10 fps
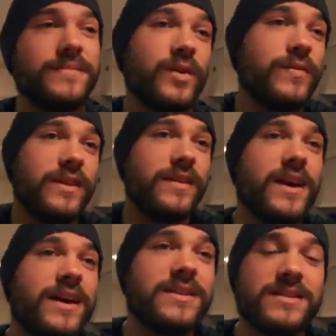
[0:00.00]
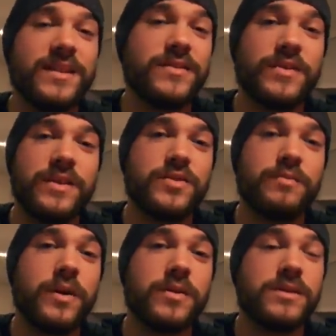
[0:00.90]
Other than that, it's literally
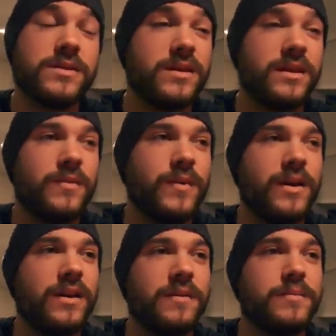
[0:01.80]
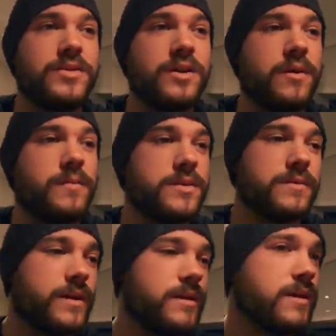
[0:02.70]
just boxers. I don't wear like pajamas
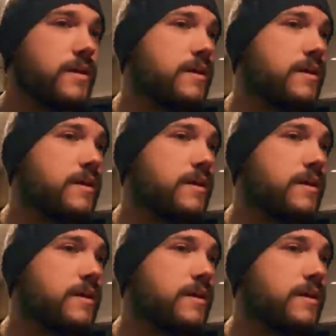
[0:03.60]
or anything.